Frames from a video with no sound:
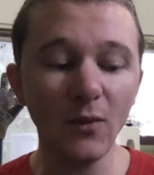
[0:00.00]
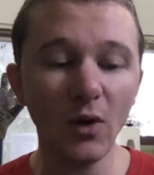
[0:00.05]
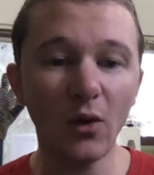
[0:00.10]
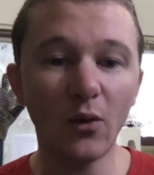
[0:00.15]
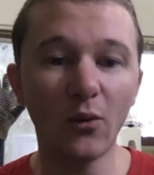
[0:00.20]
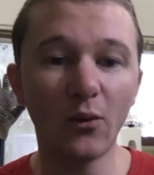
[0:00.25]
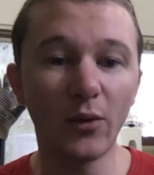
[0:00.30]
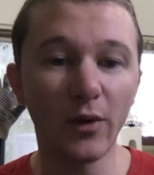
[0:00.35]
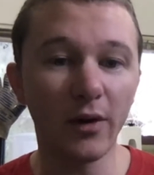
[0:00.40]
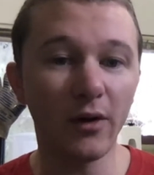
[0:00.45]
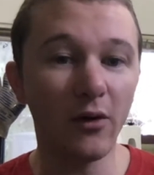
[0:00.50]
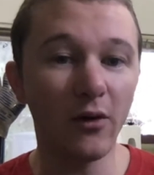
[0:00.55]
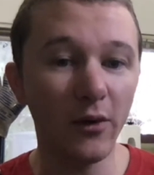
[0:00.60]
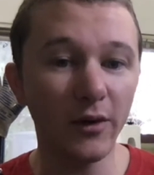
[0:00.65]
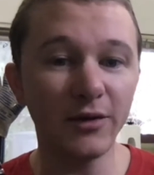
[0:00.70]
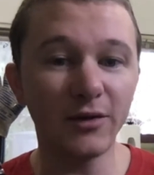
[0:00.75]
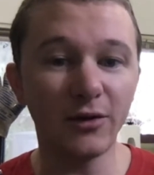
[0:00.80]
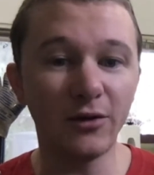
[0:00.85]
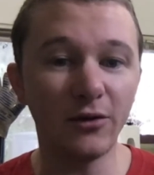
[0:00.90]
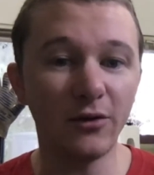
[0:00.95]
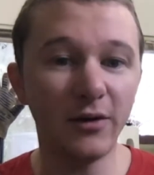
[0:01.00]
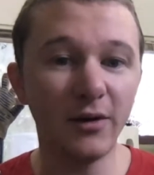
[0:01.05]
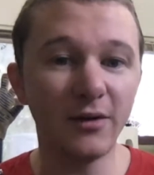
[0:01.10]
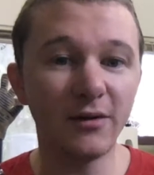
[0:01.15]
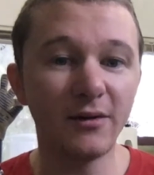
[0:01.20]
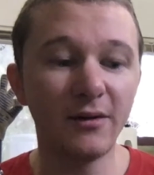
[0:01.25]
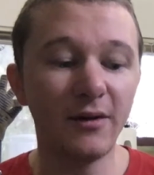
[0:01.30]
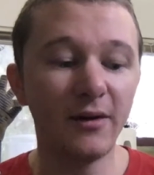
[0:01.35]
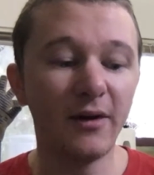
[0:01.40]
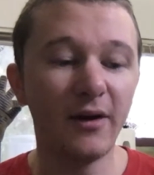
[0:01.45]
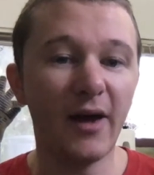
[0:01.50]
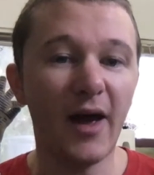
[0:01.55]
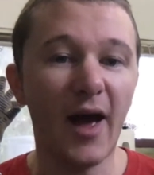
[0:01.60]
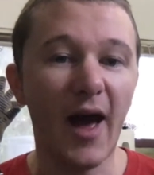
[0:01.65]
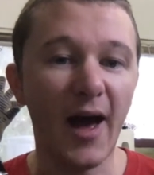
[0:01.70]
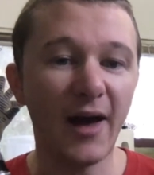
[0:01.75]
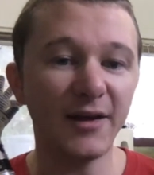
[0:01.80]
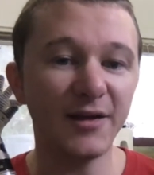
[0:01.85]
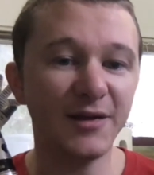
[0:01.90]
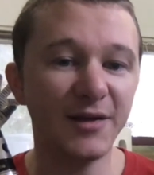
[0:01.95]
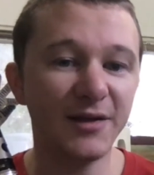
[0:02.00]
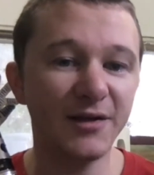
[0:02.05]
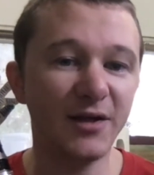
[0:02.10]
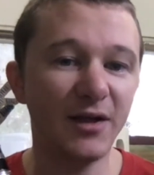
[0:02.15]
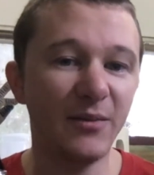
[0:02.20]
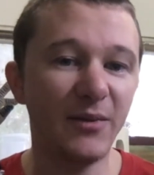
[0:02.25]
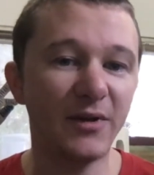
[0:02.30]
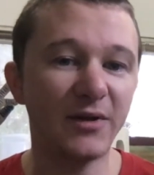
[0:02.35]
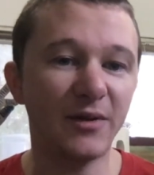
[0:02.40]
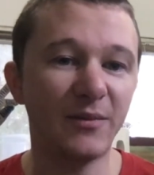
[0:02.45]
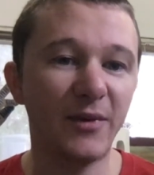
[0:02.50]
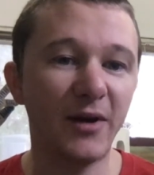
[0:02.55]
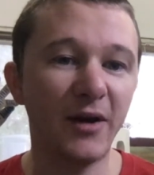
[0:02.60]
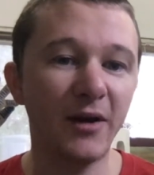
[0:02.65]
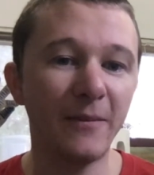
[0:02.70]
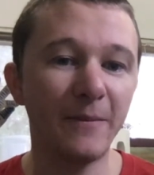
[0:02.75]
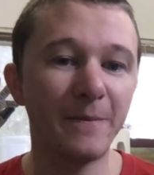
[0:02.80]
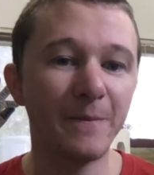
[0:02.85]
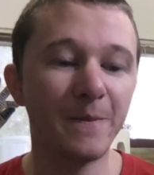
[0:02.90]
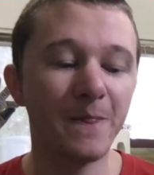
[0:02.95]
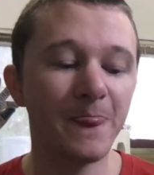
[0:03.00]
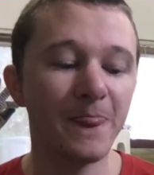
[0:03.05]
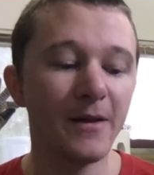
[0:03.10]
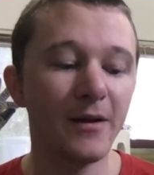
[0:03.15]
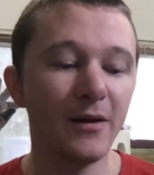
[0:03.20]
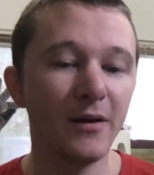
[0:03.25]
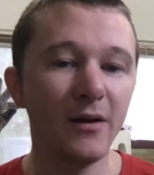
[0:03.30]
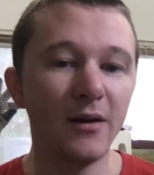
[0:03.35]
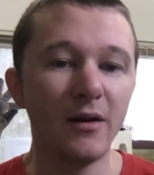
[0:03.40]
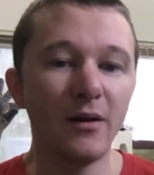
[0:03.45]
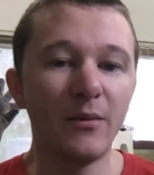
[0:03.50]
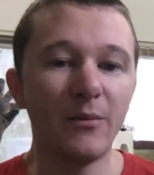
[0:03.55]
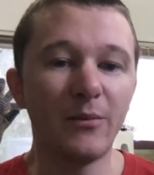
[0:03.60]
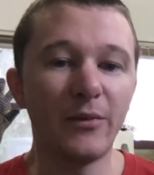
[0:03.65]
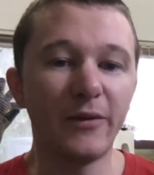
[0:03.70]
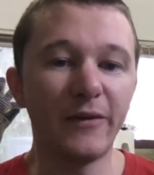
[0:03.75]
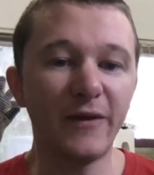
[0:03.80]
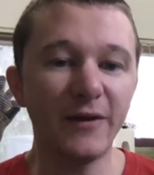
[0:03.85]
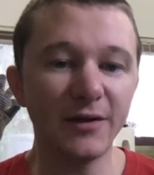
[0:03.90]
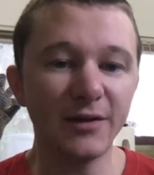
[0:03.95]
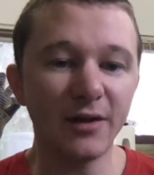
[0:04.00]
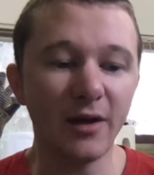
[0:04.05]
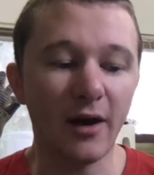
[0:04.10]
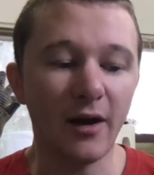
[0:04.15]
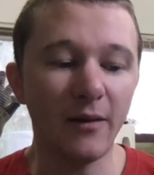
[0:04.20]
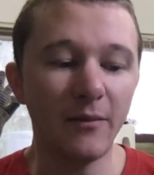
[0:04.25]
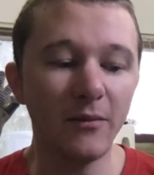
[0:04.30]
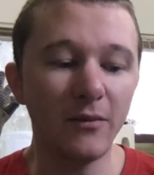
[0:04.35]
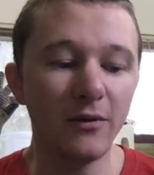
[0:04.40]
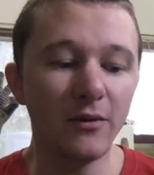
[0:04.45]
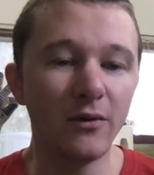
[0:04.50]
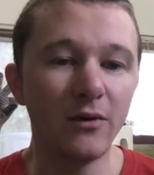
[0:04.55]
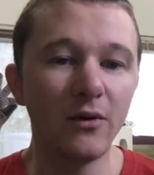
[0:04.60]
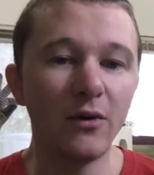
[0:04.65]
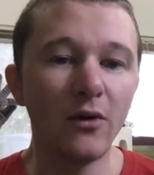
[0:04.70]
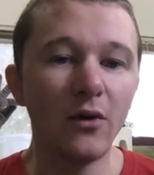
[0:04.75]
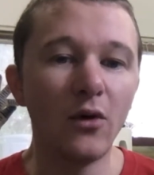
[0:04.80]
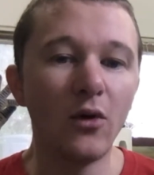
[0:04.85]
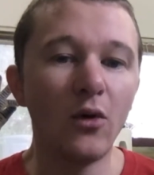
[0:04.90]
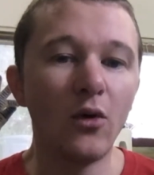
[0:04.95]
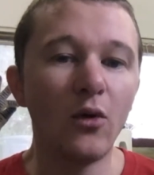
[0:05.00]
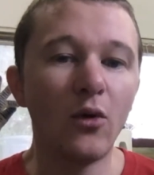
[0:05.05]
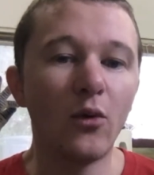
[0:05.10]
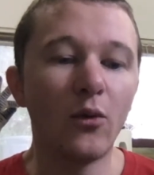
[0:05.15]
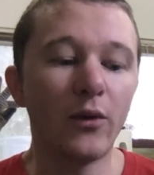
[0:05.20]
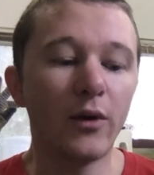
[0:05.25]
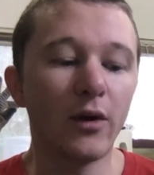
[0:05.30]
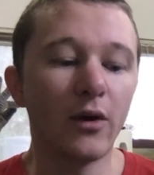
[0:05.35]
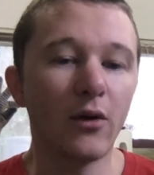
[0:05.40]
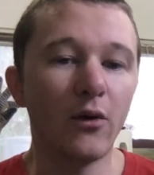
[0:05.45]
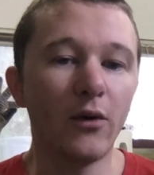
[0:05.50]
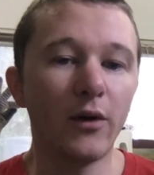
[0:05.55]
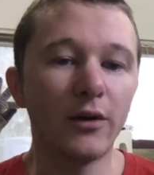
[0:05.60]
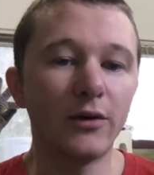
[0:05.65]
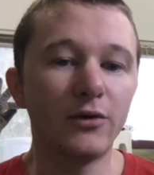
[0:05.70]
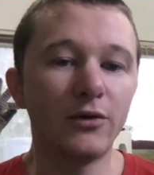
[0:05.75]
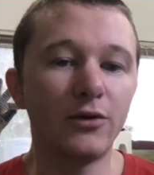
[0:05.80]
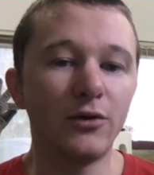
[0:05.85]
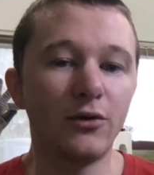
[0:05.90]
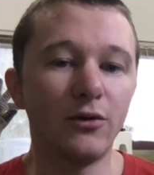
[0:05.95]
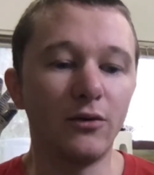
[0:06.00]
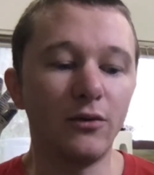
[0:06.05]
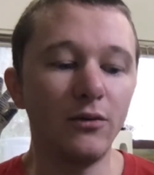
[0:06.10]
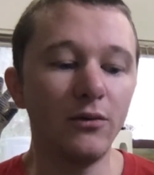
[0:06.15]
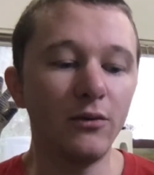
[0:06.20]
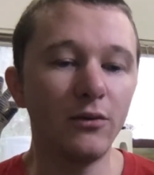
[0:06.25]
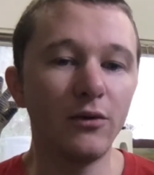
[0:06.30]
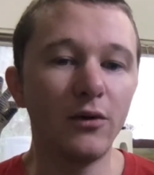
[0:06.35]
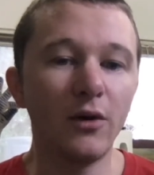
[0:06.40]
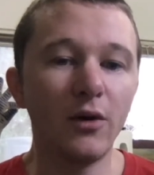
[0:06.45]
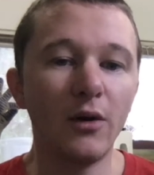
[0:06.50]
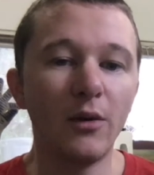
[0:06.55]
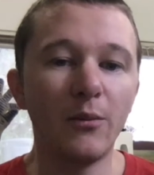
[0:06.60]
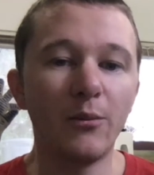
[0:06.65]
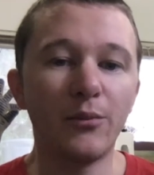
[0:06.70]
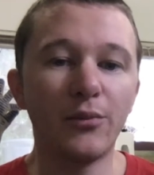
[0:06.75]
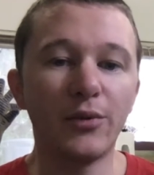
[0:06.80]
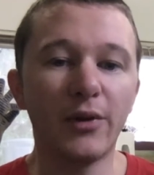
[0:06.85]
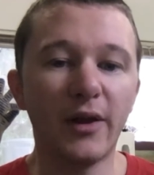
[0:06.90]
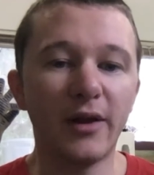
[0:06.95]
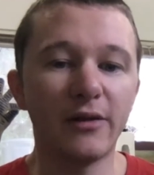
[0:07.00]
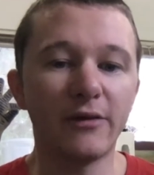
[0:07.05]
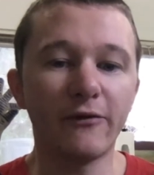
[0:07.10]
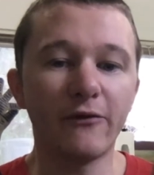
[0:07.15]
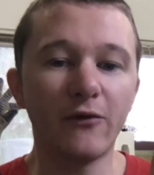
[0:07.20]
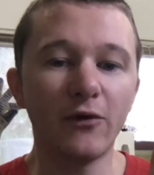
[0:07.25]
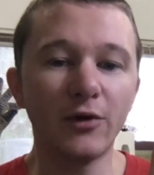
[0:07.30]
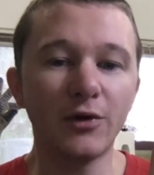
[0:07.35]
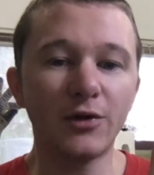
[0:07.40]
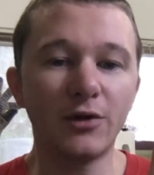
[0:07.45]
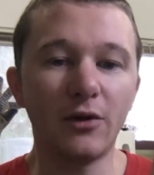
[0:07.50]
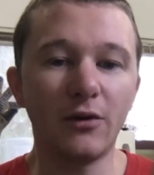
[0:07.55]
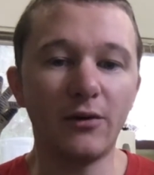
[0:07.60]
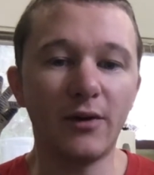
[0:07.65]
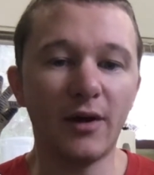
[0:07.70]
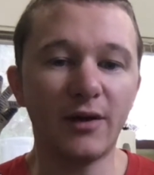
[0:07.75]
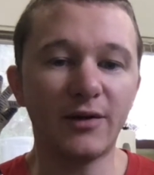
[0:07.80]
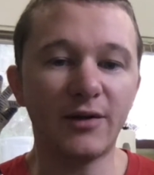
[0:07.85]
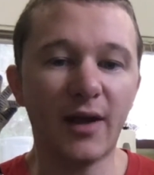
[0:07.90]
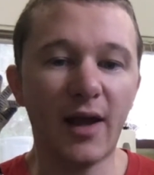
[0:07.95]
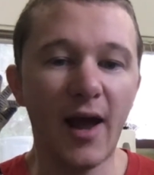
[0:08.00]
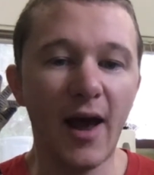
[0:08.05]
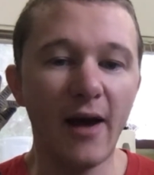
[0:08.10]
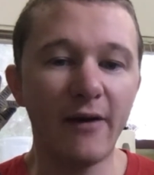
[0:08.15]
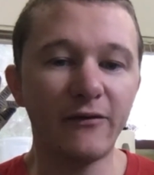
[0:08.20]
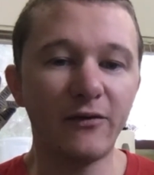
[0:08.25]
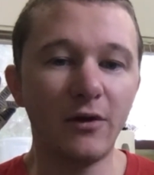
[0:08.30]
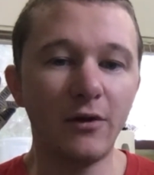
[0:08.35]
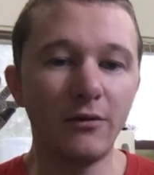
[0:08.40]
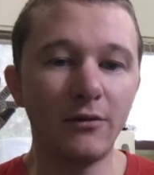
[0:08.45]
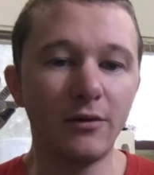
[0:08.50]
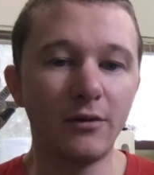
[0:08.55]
we're going to do it at 60 beats a minute, but this time we are going to play the first note as a half note